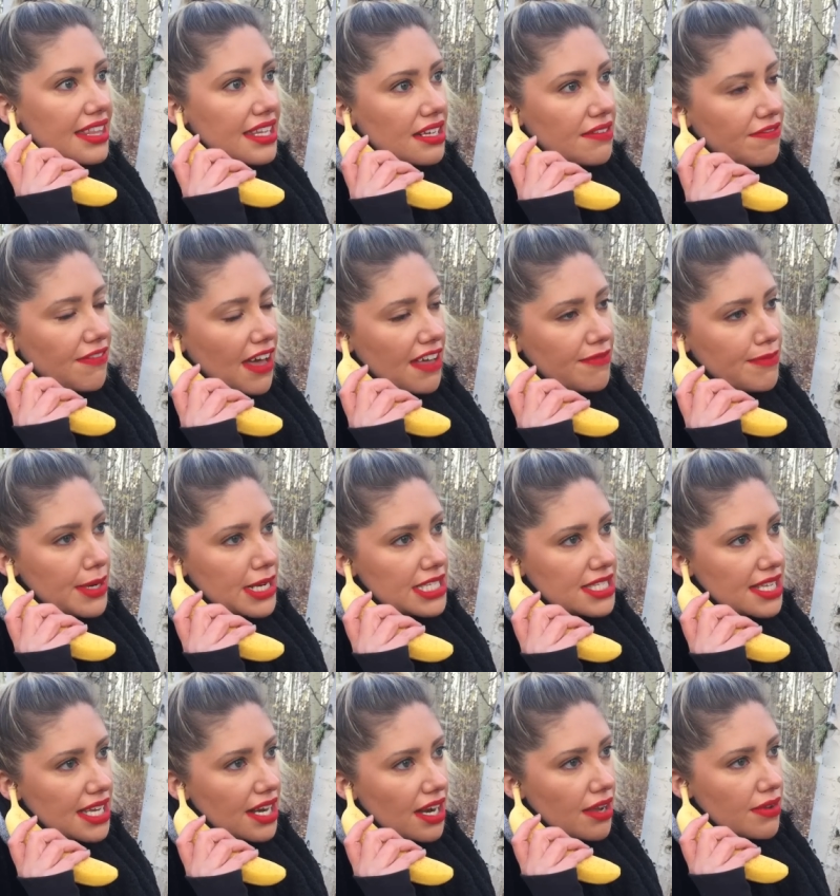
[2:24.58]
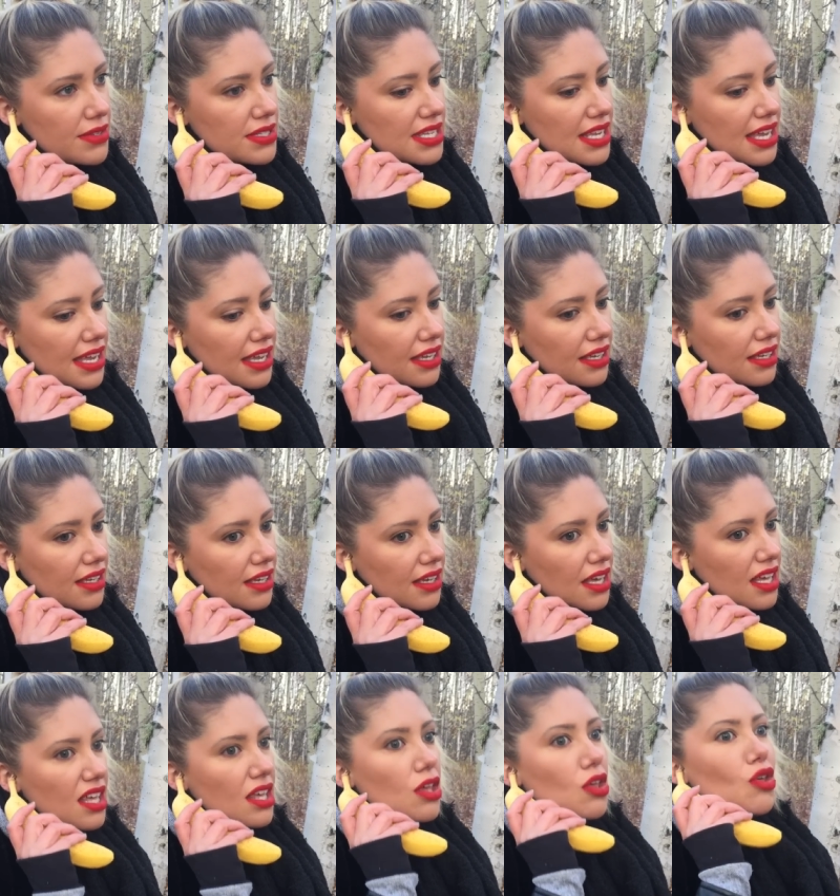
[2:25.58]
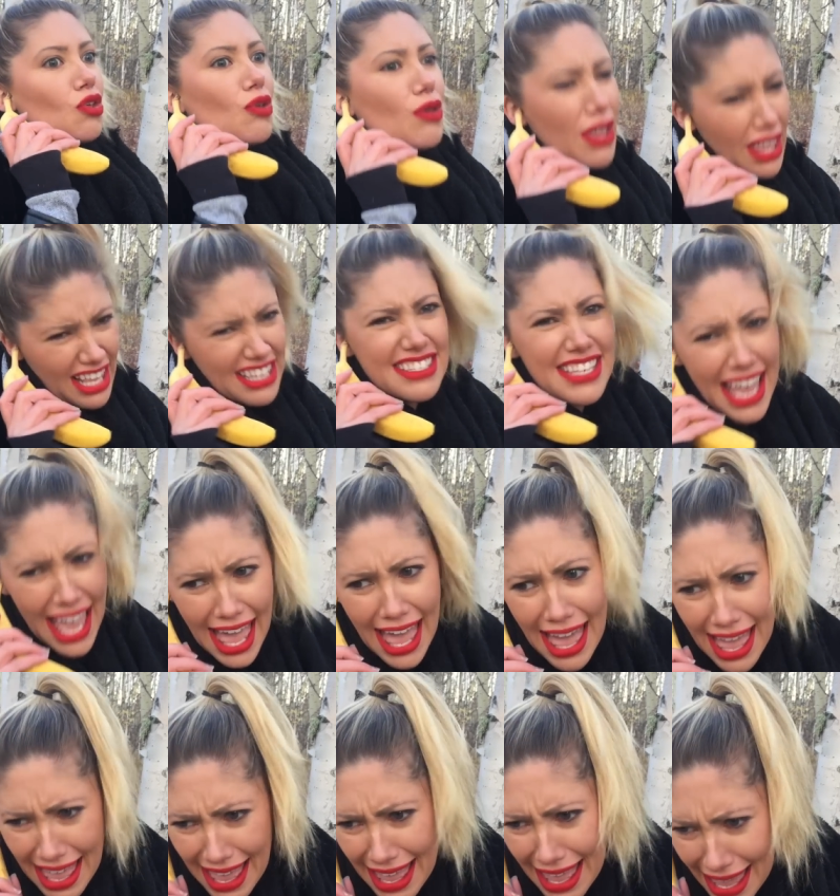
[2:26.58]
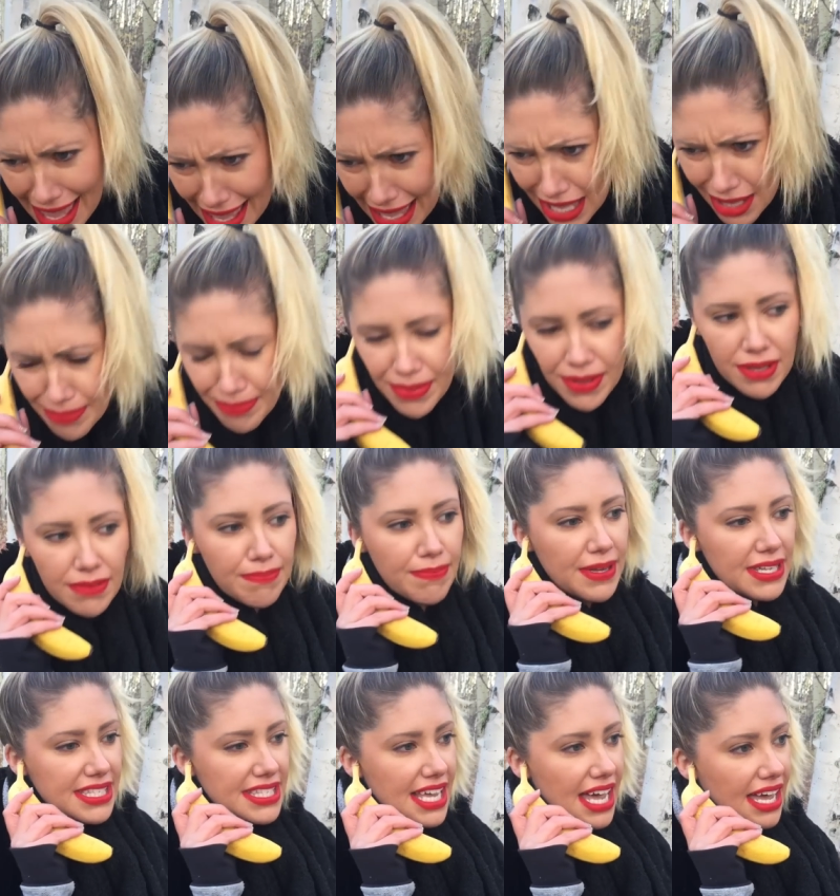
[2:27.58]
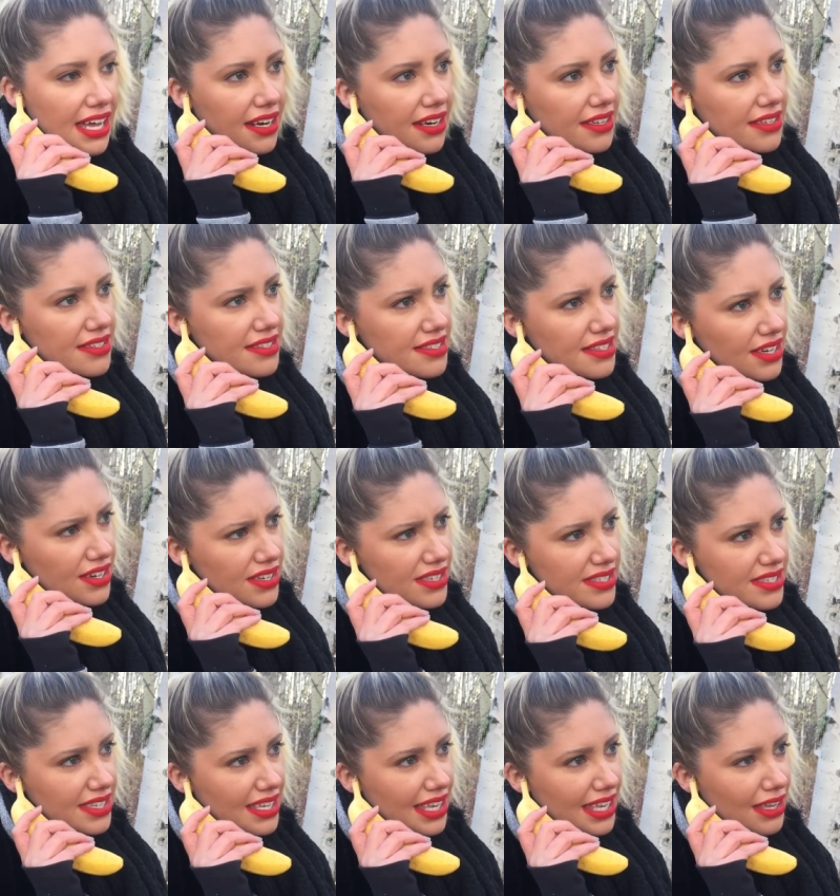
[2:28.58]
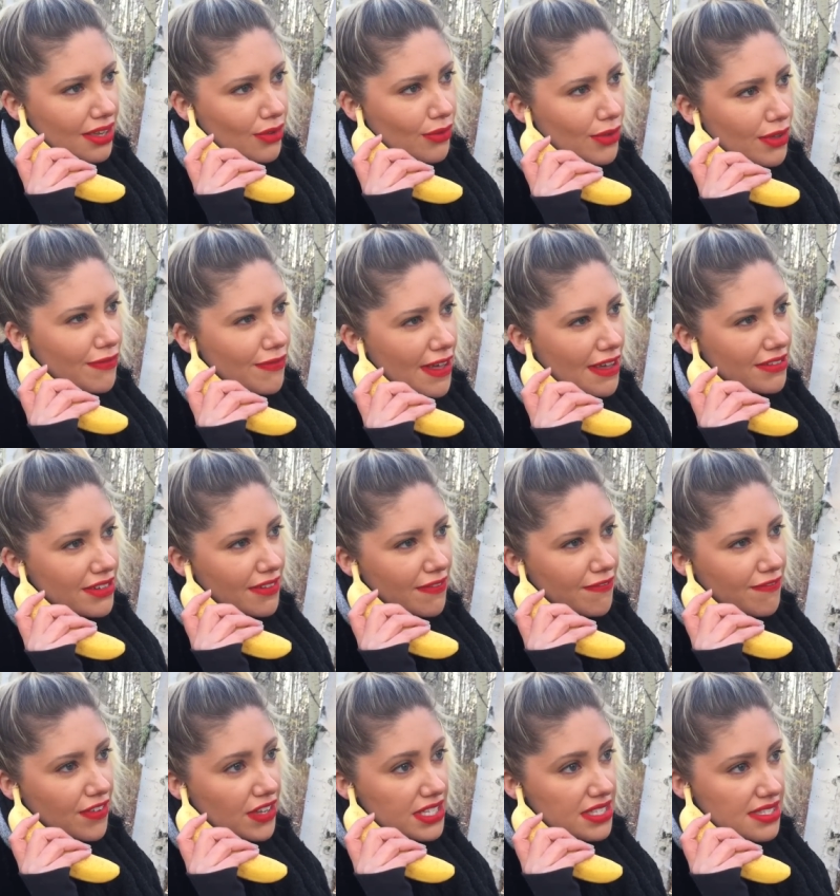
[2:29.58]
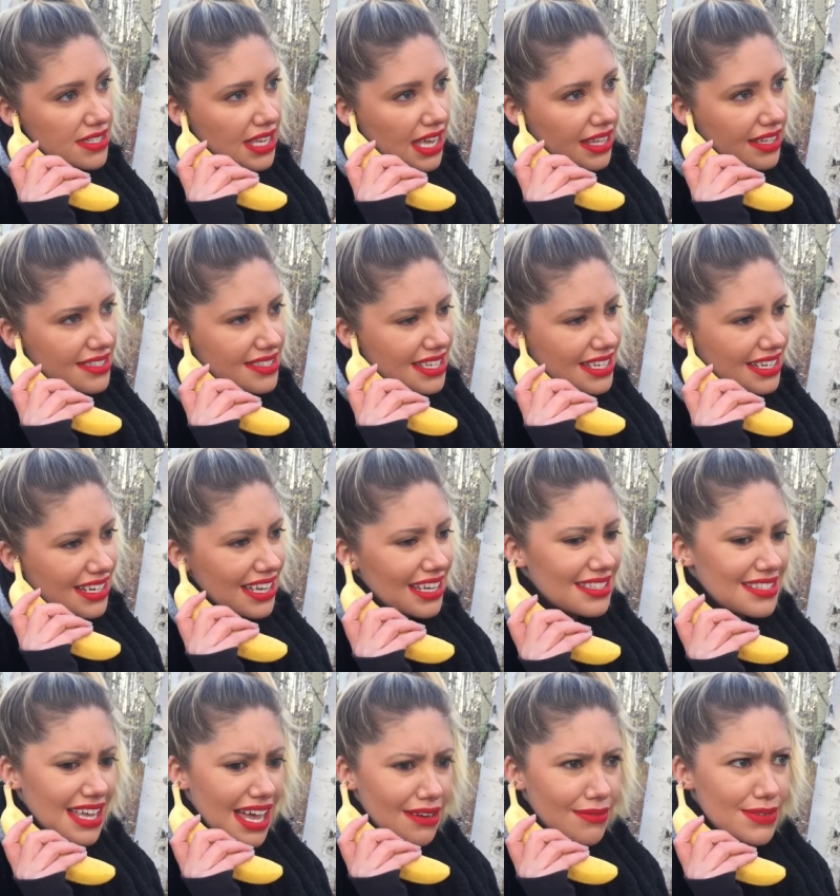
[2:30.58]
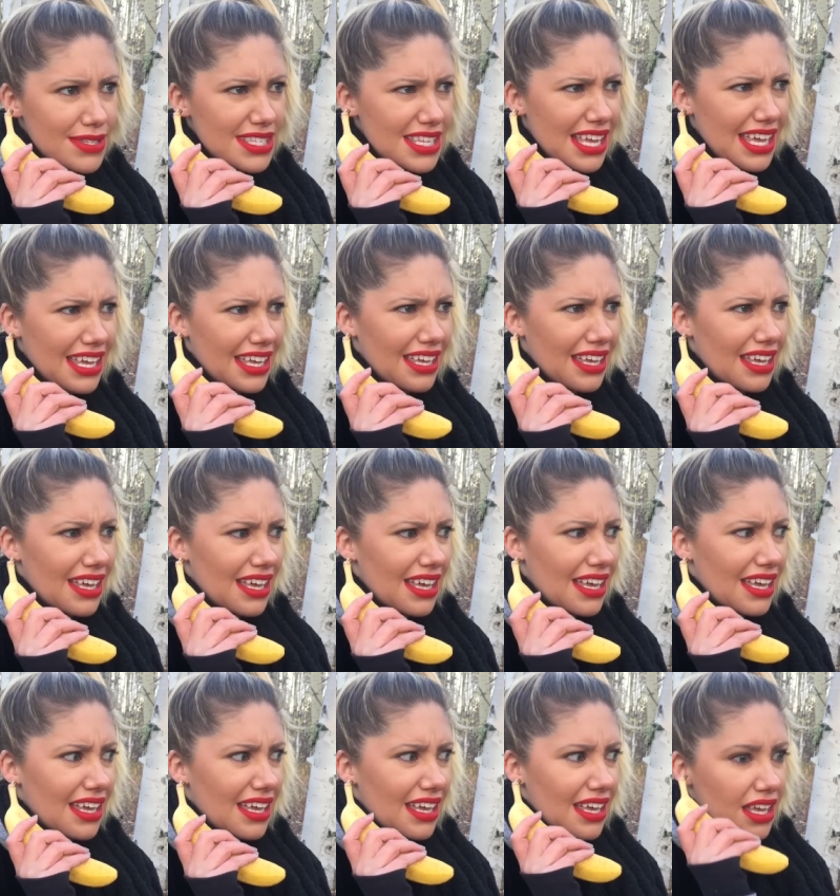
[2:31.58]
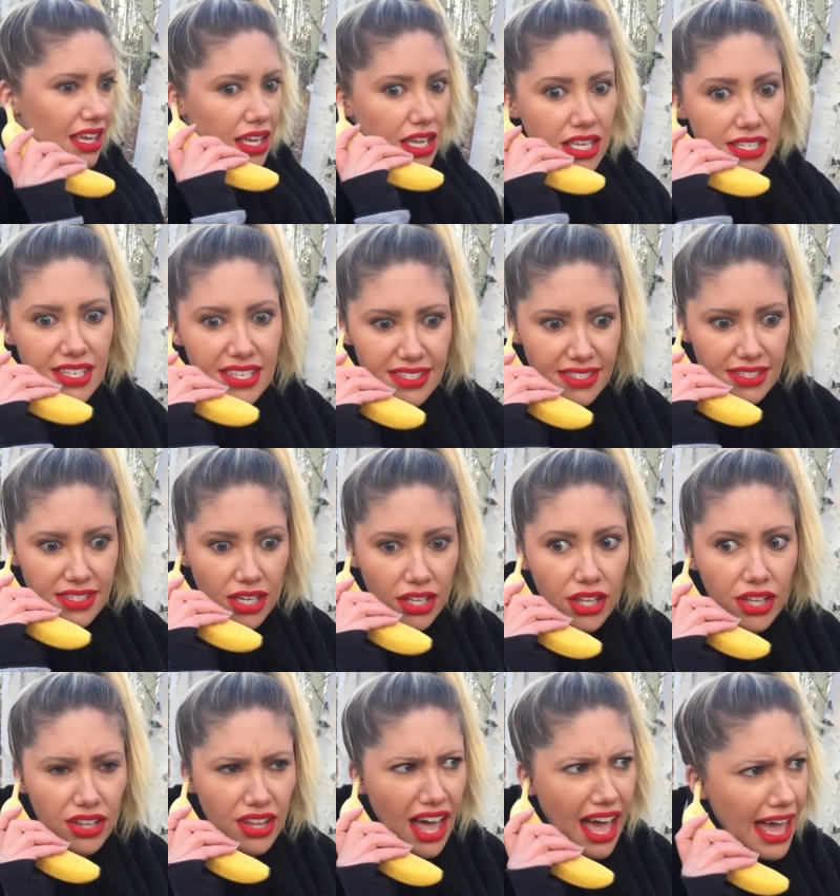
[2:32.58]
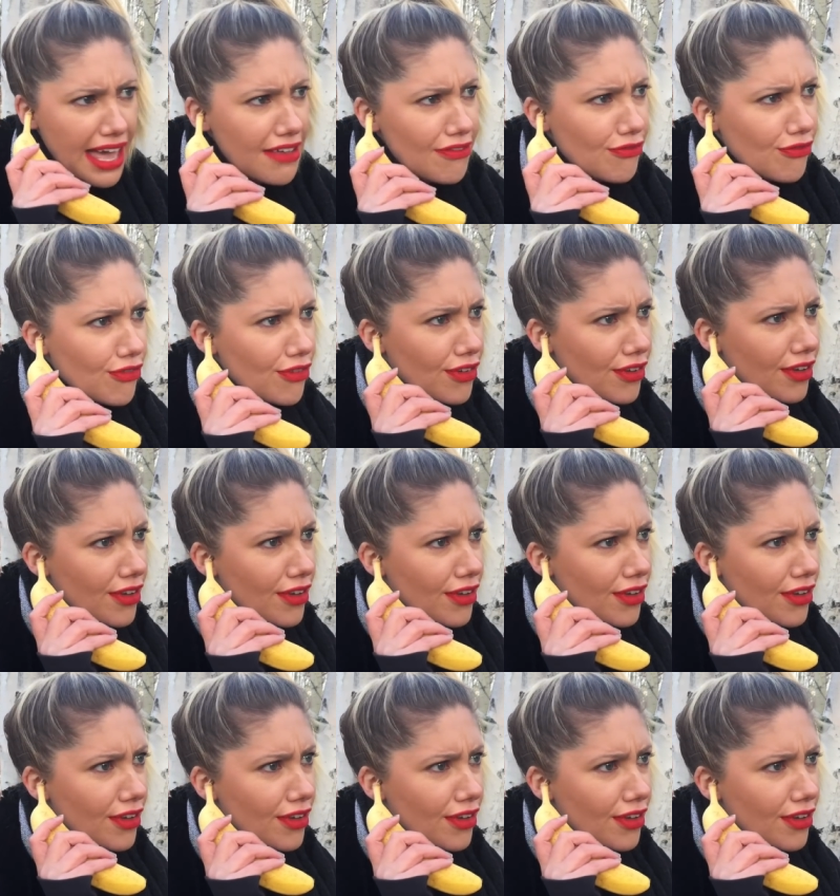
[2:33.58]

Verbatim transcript: And then five minutes later, I was like, What's up? But dad, seriously, we found a foot skeleton and dad was like, is it still alive?